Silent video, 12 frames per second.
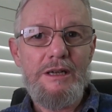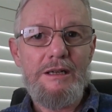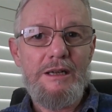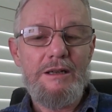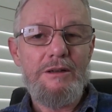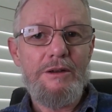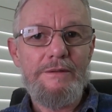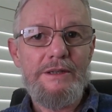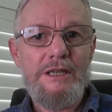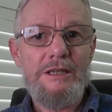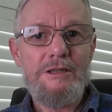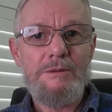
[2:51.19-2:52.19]
get a lot of
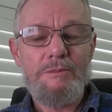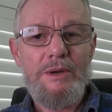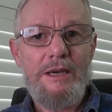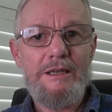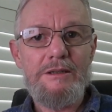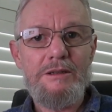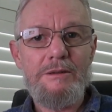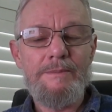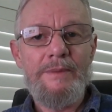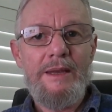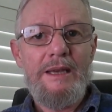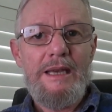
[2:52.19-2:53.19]
attention paid to them